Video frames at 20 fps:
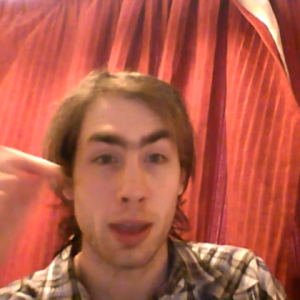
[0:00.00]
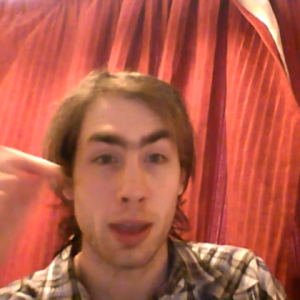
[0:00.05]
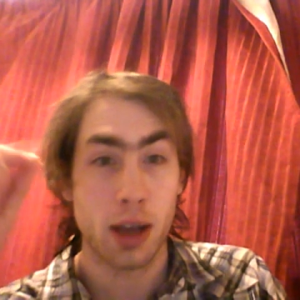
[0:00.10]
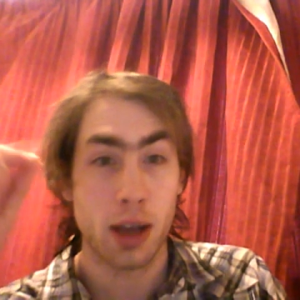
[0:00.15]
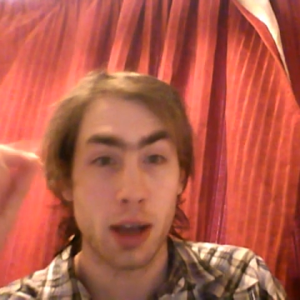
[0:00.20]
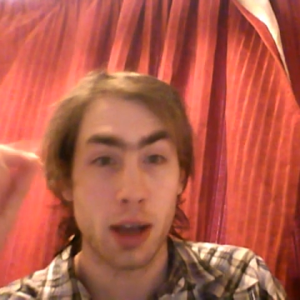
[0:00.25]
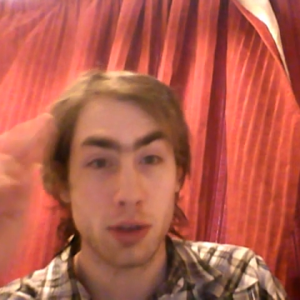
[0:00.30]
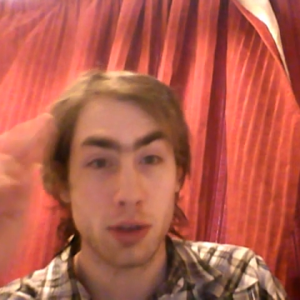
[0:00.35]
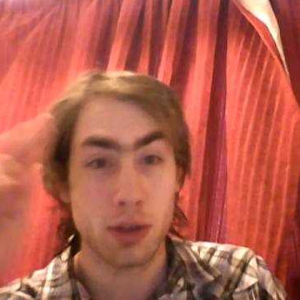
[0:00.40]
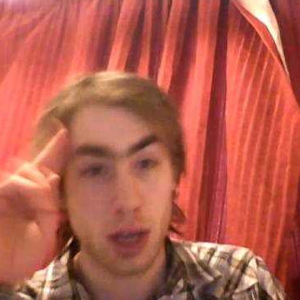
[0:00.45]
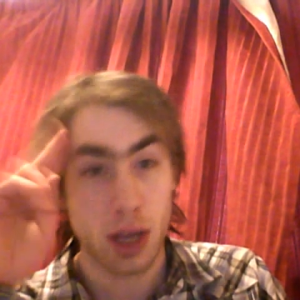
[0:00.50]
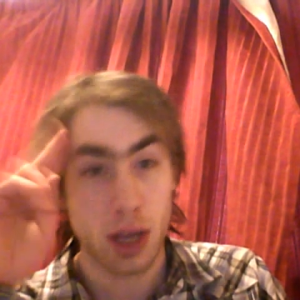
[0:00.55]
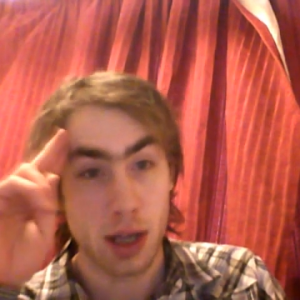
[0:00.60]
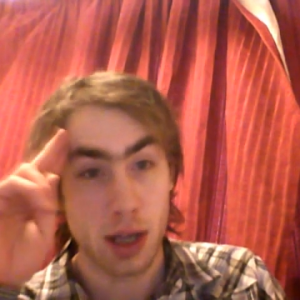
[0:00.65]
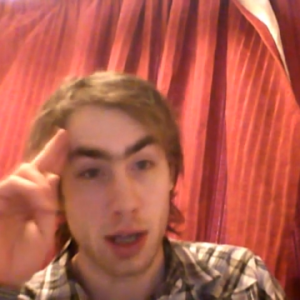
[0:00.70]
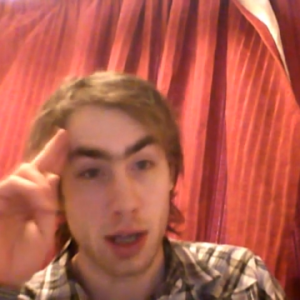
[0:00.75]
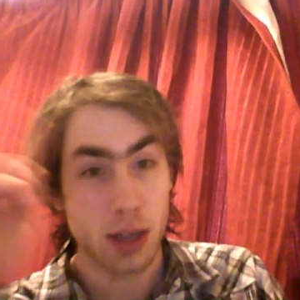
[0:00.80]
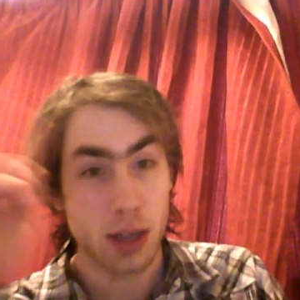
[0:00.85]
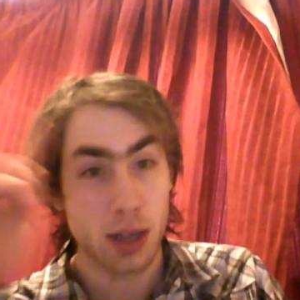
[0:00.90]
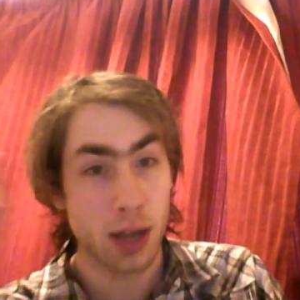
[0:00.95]
I shall say
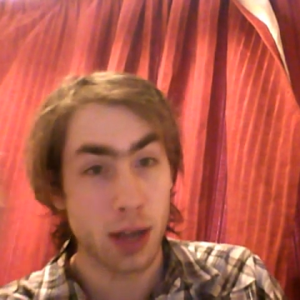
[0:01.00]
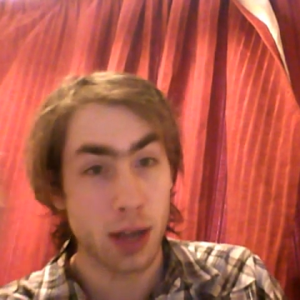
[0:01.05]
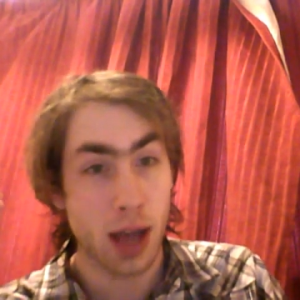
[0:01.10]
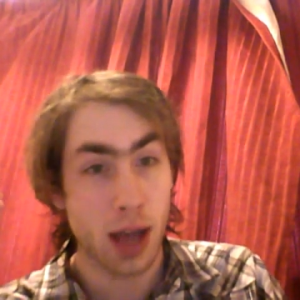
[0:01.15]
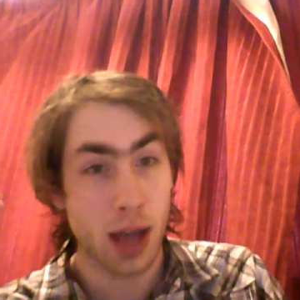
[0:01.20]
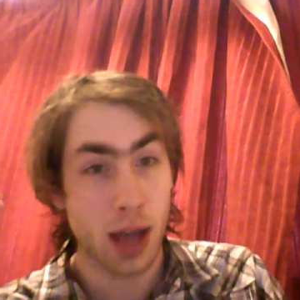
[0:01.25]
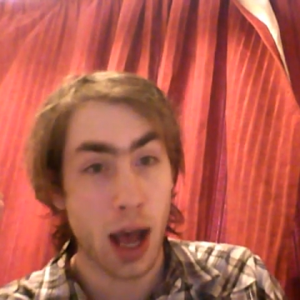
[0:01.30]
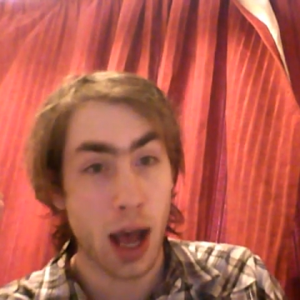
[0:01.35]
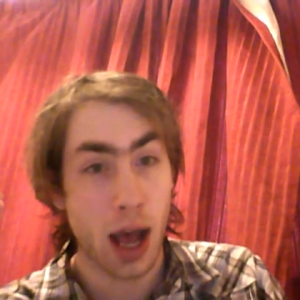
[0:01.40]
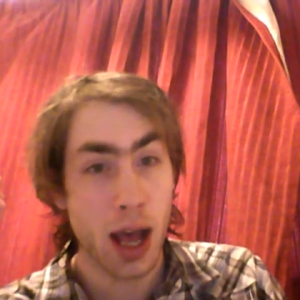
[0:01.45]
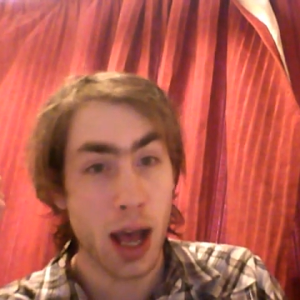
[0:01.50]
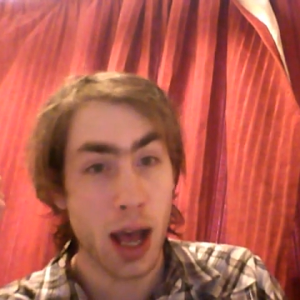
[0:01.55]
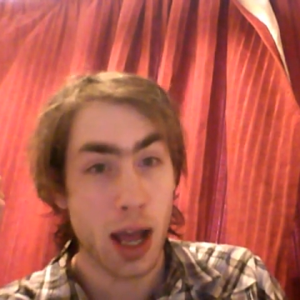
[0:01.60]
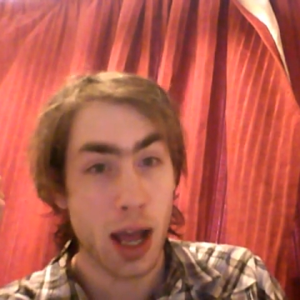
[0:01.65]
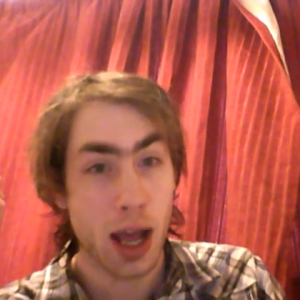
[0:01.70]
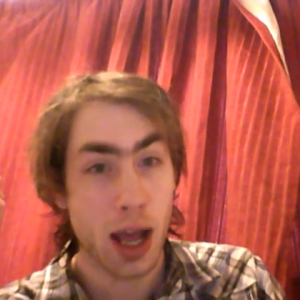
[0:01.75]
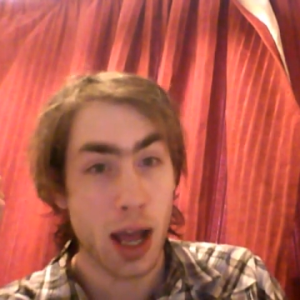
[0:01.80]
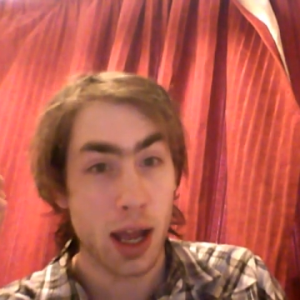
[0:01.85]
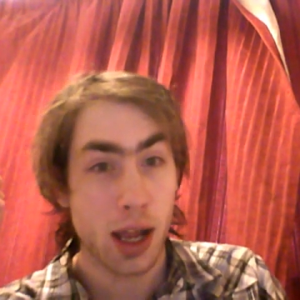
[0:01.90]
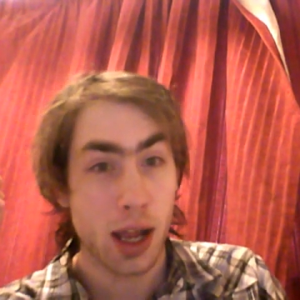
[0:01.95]
ta-ta,
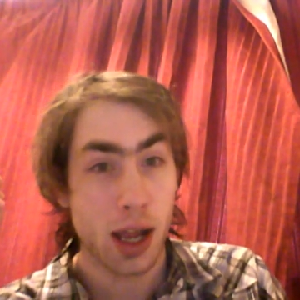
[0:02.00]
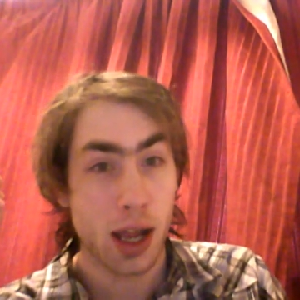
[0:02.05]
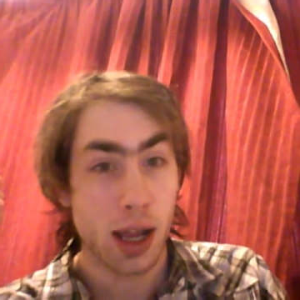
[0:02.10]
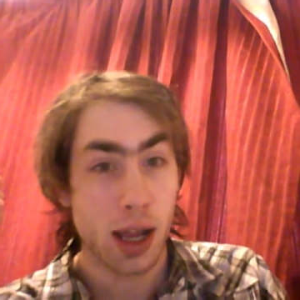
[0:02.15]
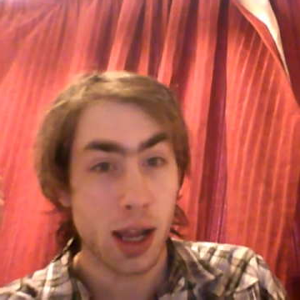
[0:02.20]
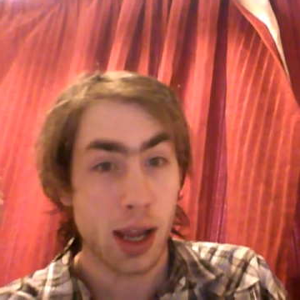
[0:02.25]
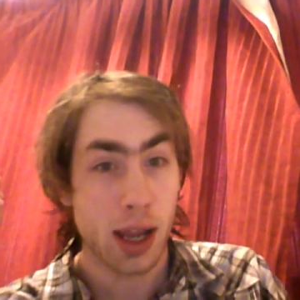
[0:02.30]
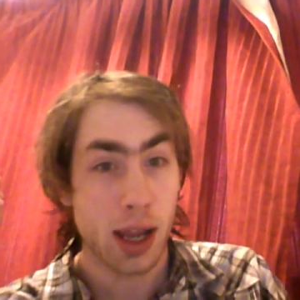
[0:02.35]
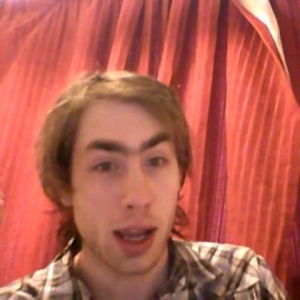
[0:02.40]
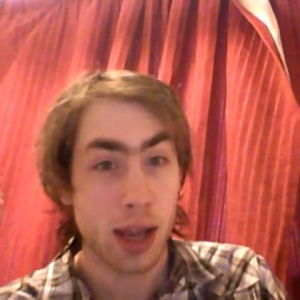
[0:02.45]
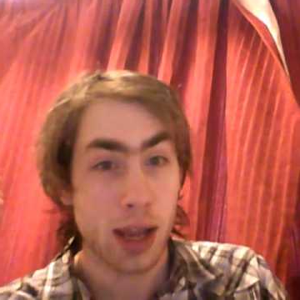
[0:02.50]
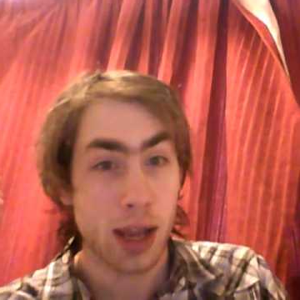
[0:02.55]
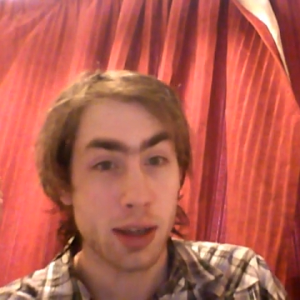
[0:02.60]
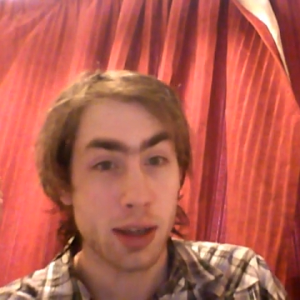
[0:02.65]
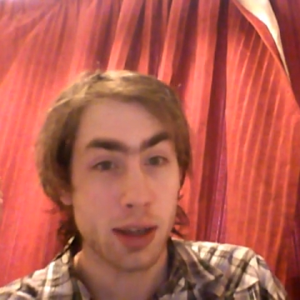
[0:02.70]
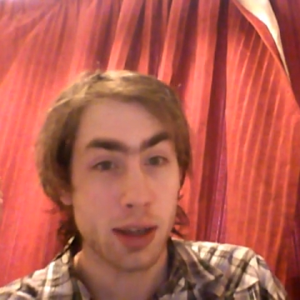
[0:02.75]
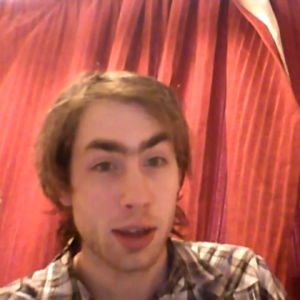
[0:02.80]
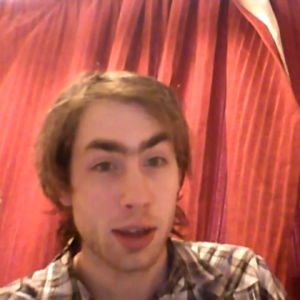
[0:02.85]
and